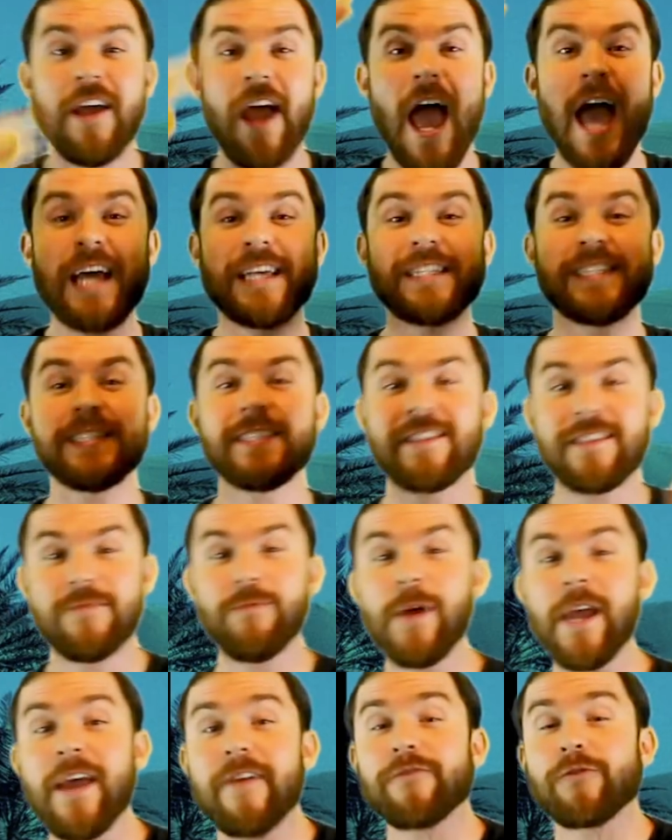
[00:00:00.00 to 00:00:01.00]
As
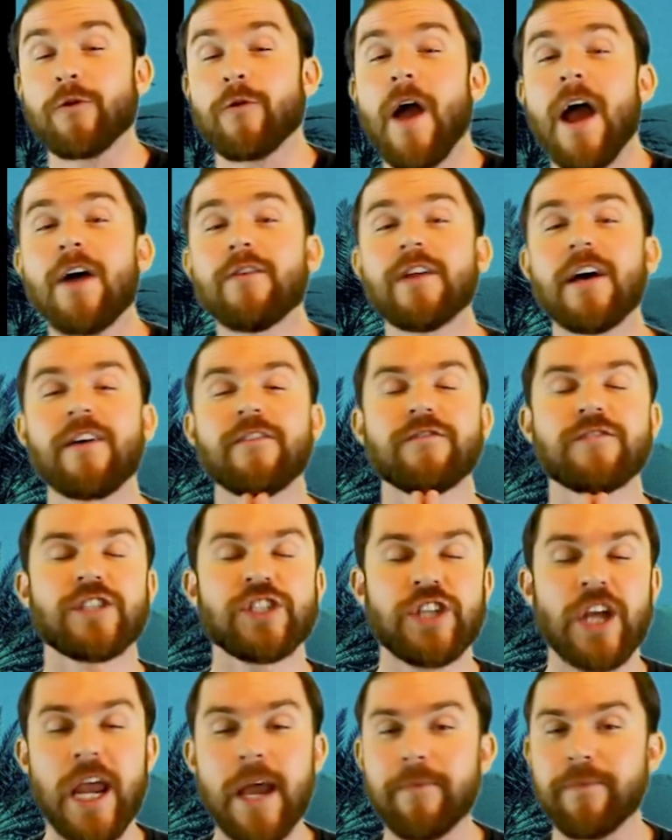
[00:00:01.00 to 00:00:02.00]
we have crowned a
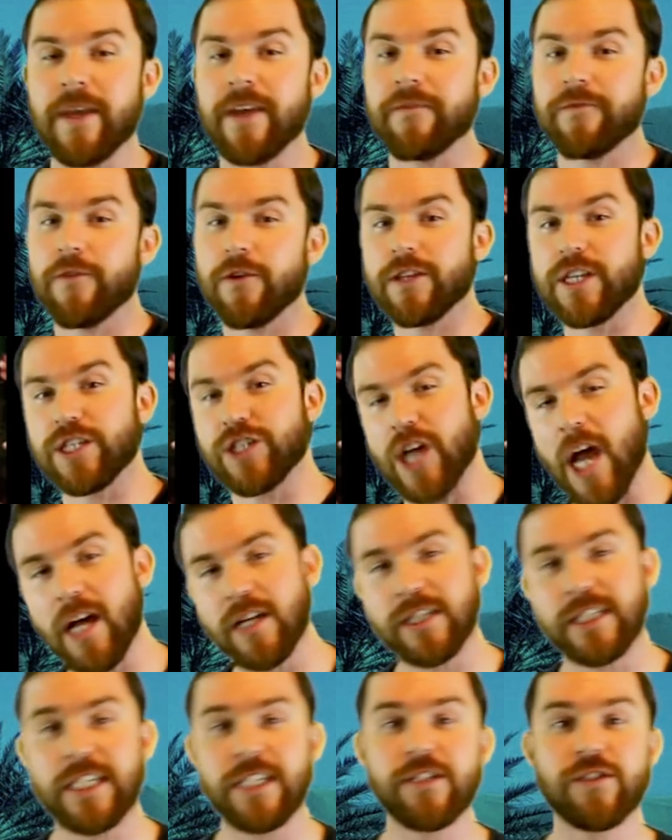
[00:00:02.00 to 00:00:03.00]
champion for the
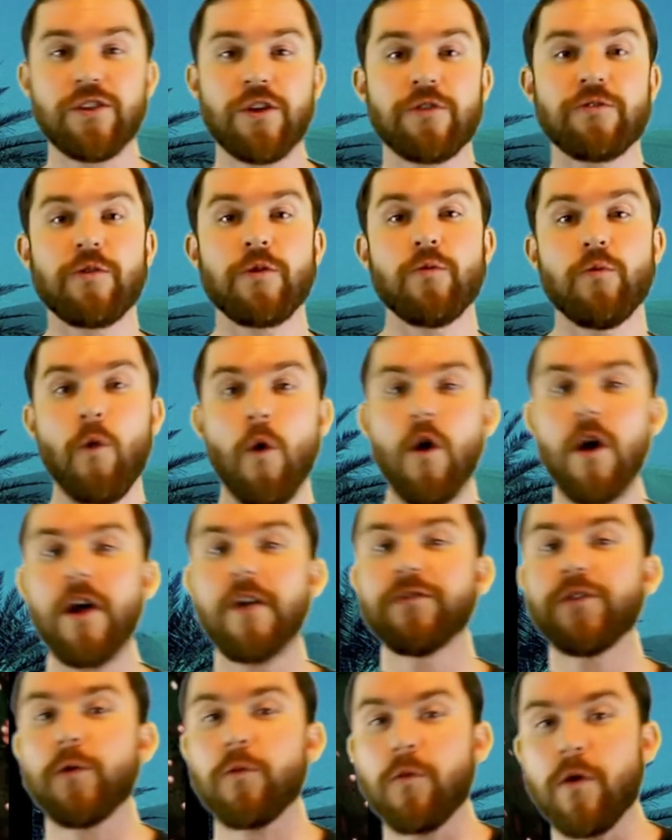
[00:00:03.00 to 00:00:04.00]
Challenge Season 33 War
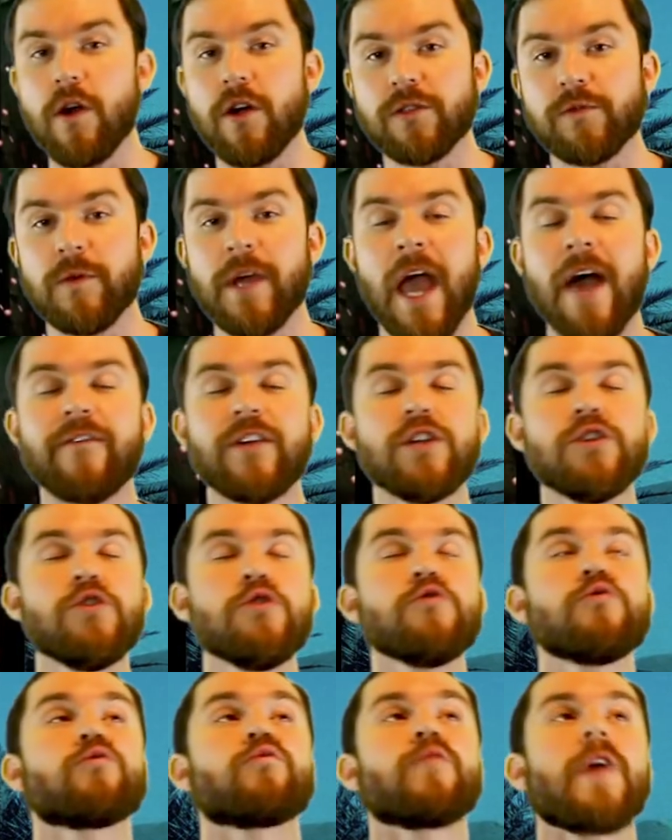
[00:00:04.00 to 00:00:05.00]
of the Worlds, we have a
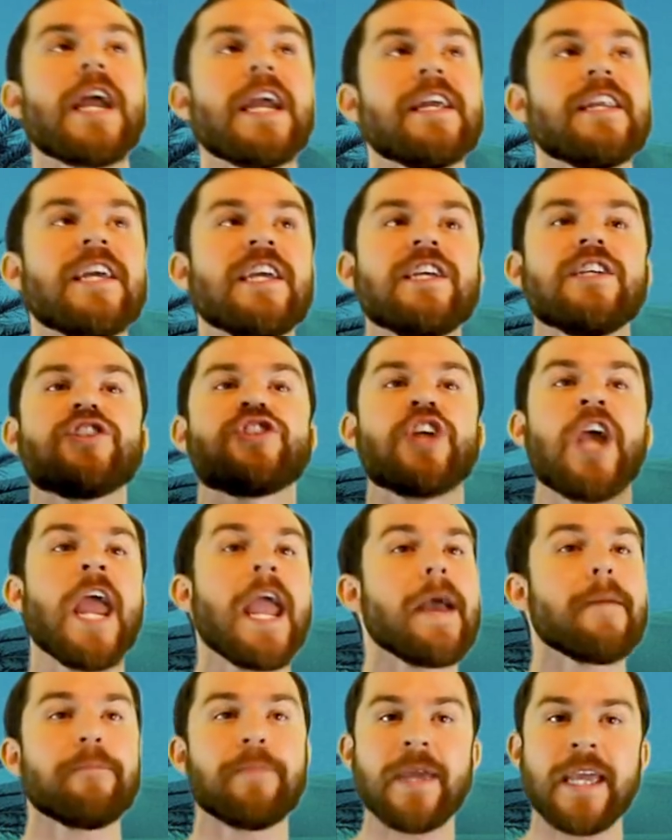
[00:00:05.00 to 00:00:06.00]
new reigning
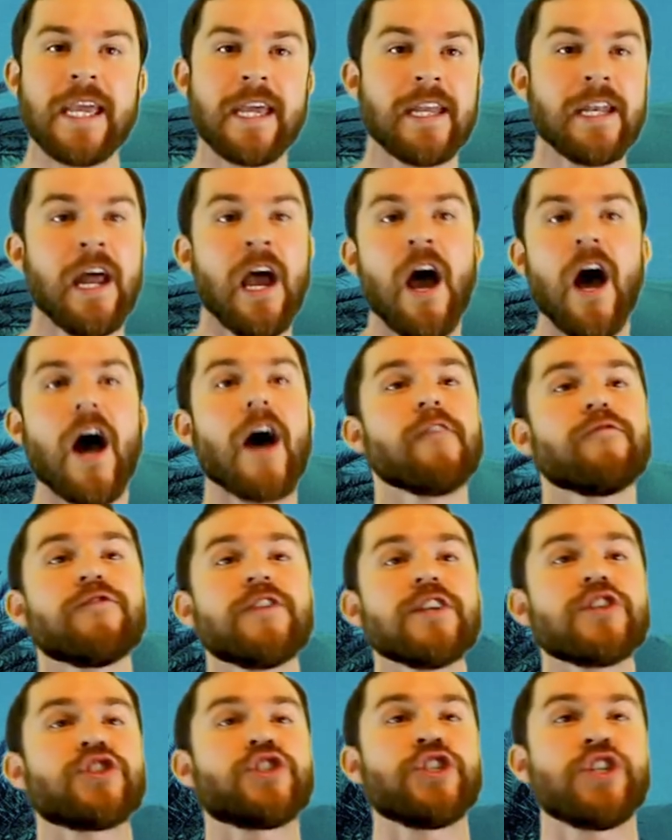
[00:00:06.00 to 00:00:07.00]
champion of
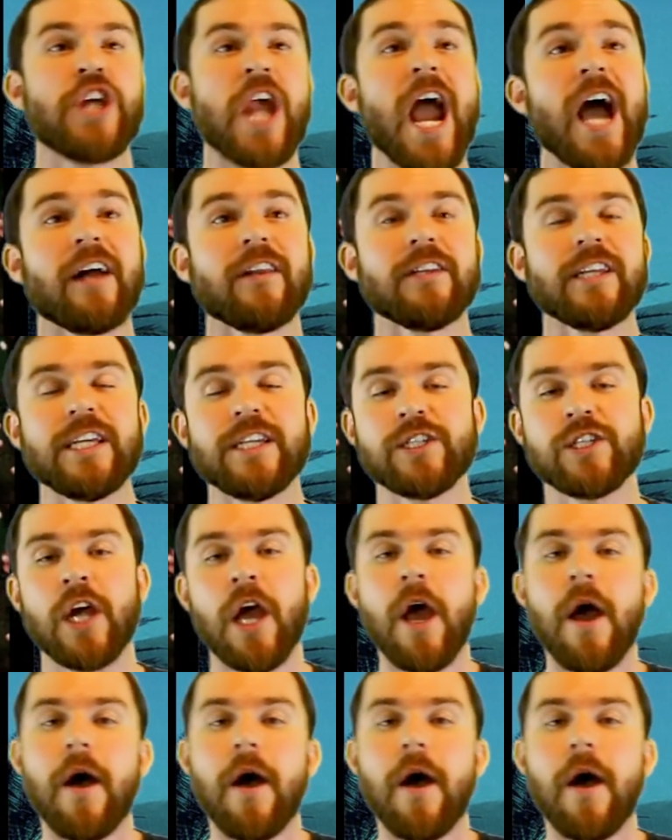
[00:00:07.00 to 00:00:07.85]
the challenge.